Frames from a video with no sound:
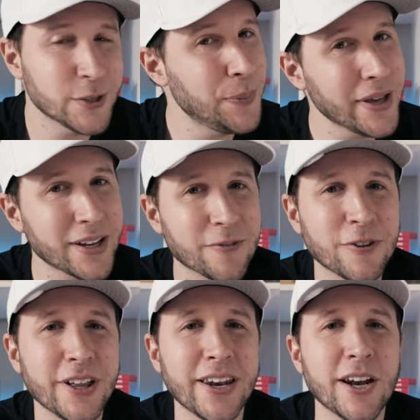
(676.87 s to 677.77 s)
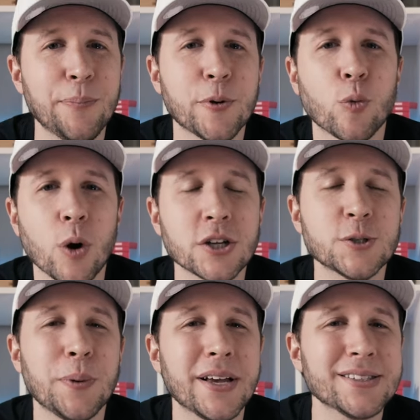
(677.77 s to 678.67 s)
Speaking of cleaning up your
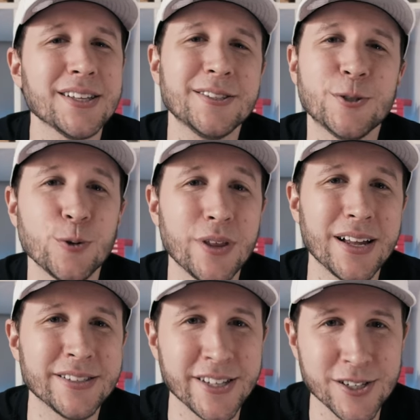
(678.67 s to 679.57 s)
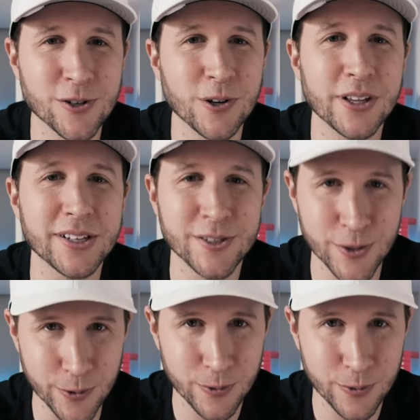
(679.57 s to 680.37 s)
workspace, let's do that digitally too.